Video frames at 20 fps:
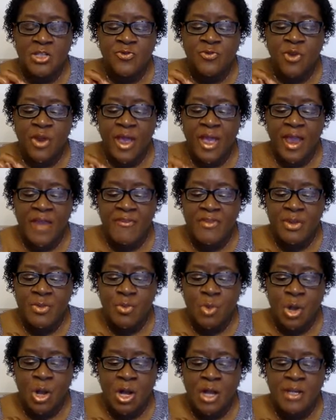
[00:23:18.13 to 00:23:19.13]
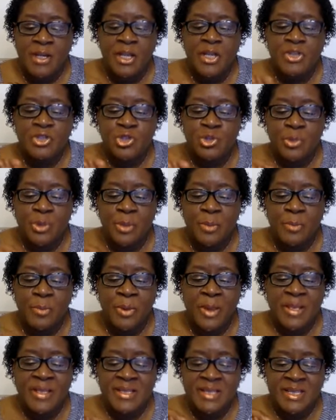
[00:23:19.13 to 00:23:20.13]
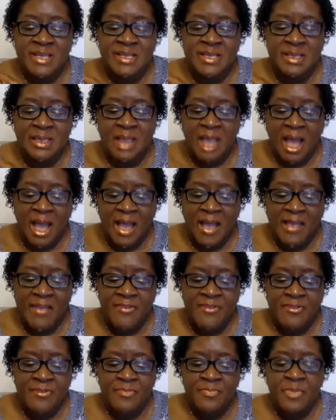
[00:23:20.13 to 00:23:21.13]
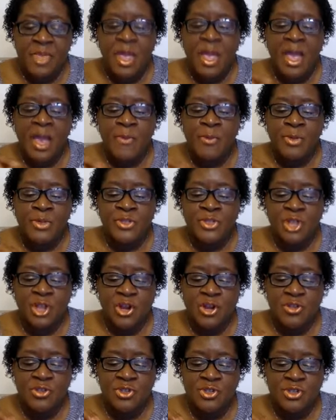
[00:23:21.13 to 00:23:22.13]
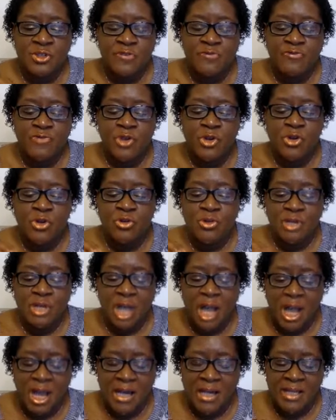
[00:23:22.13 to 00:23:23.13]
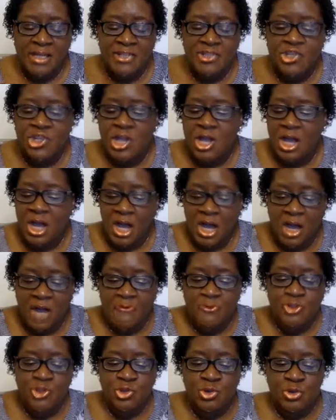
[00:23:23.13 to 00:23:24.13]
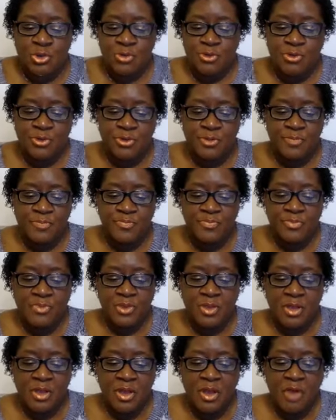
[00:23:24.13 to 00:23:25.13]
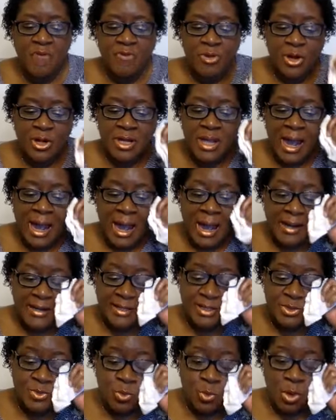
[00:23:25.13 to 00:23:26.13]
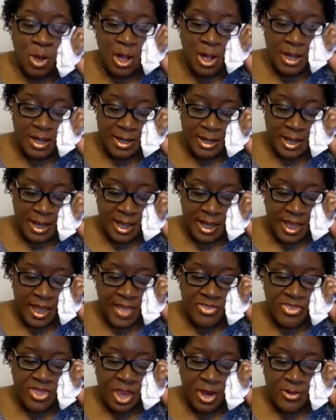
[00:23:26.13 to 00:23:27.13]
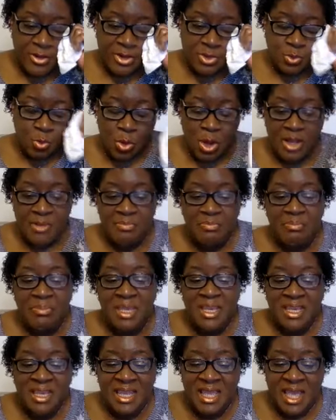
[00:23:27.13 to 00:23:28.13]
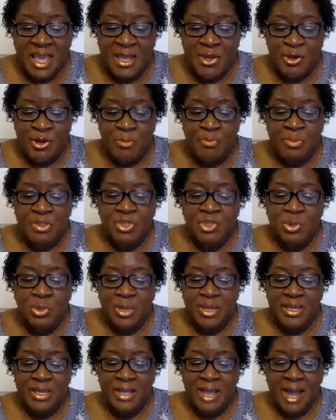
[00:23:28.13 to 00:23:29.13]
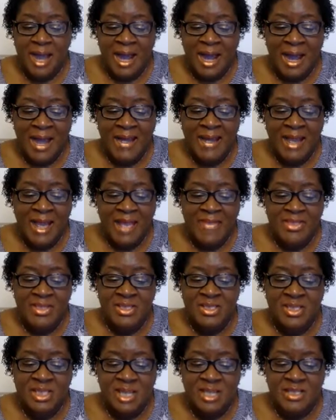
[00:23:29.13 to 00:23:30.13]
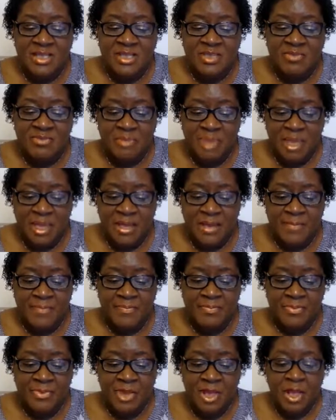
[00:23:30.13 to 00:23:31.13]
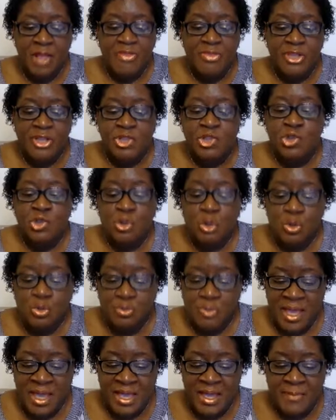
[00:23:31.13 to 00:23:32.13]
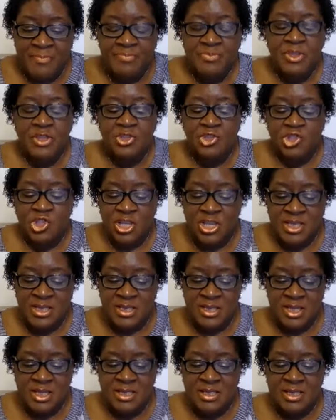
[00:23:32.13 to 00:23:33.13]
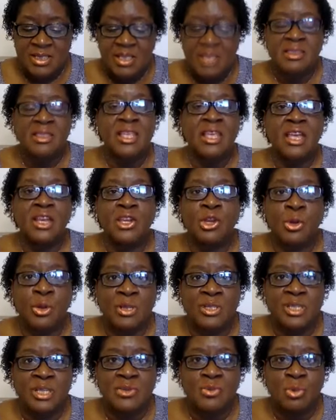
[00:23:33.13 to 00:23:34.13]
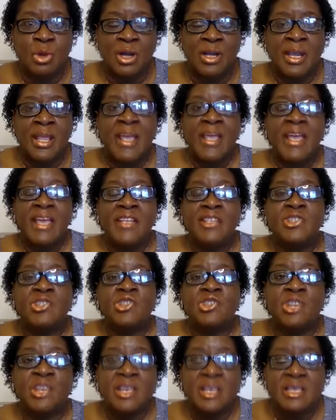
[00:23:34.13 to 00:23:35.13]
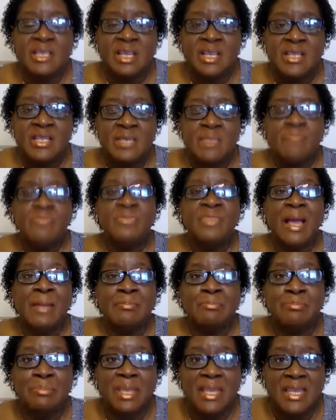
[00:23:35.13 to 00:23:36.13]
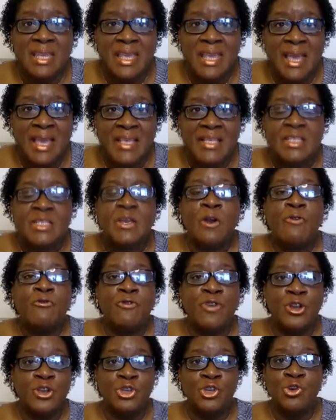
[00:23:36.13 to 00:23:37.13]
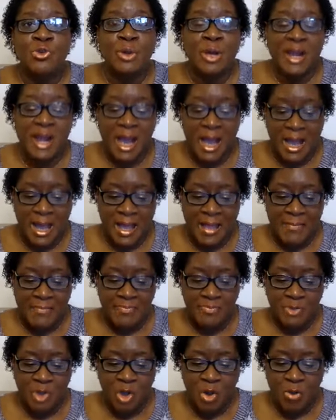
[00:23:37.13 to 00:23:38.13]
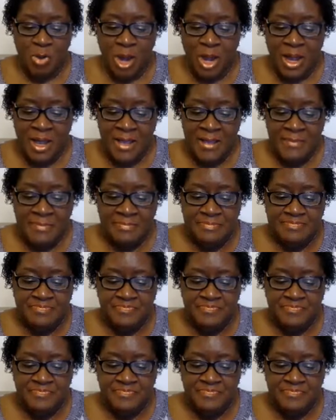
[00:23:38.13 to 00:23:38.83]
for everyone to embrace his life and return to the full knowledge of truth. For God is one, and there is one mediator between God and the sons of men, the true man, Jesus, the anointed one. It's Jesus that mediates for you and I, all right?